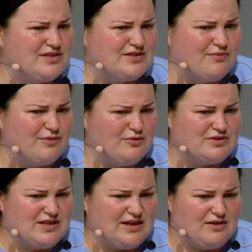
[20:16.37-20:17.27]
It
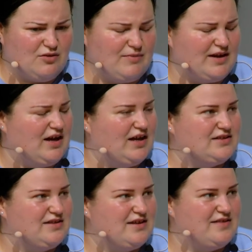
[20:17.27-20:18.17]
looks like, oh my
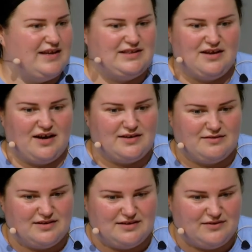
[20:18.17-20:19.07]
God, they, they die
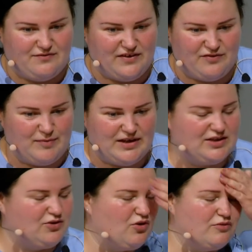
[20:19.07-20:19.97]
in, in five
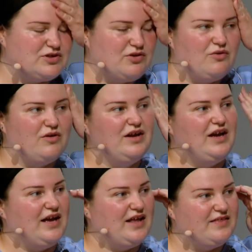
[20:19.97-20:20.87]
minutes, you know. So,
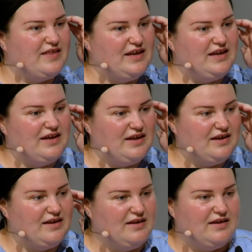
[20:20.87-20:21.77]
and
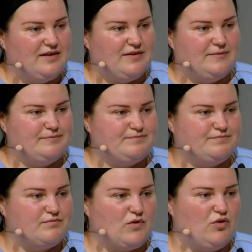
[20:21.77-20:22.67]
they uh,
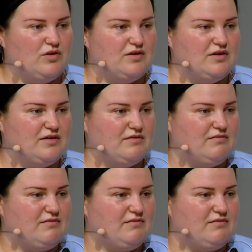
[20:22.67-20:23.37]
um, all uh,